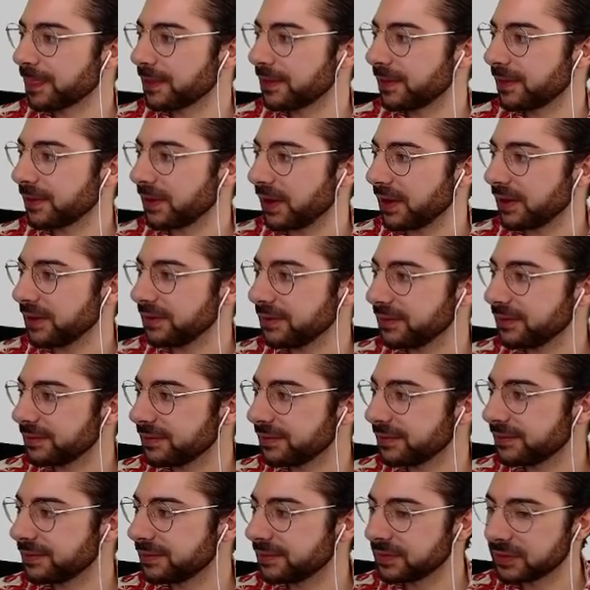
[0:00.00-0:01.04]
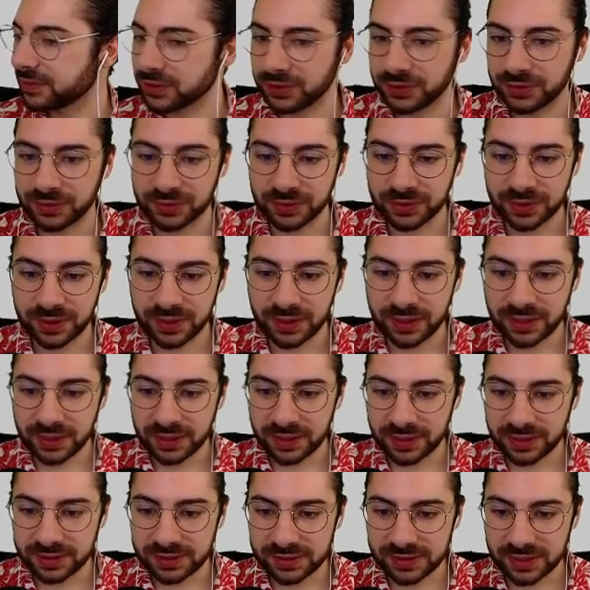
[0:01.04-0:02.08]
Okay, cool.
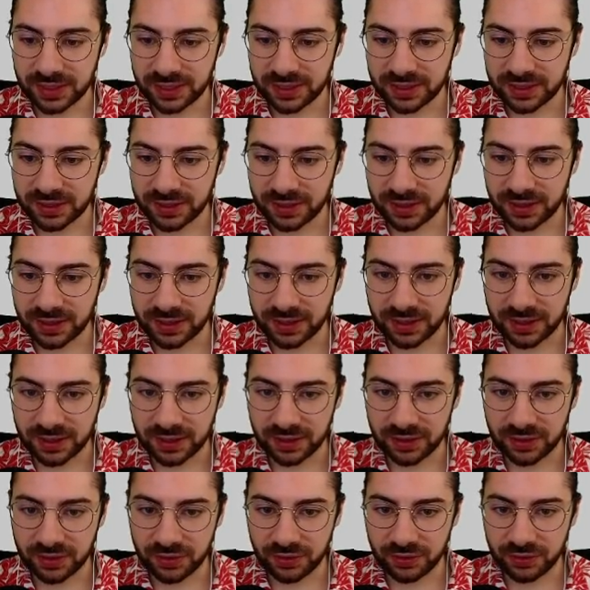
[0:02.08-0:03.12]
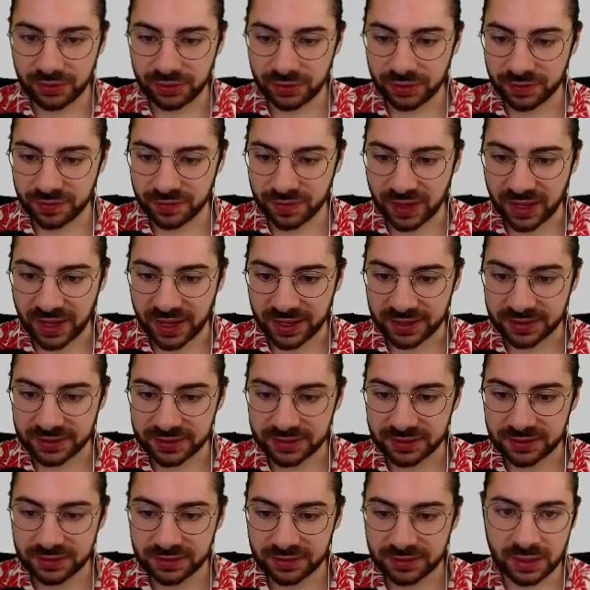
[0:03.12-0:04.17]
Let's take all of
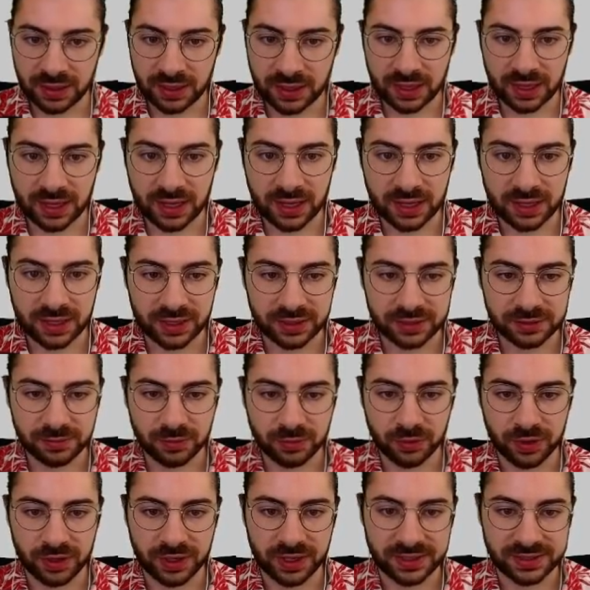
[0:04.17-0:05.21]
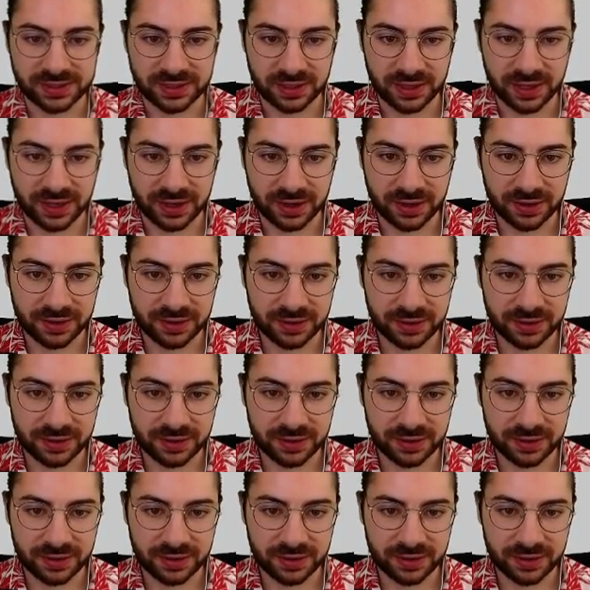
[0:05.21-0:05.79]
that and export it as a layer.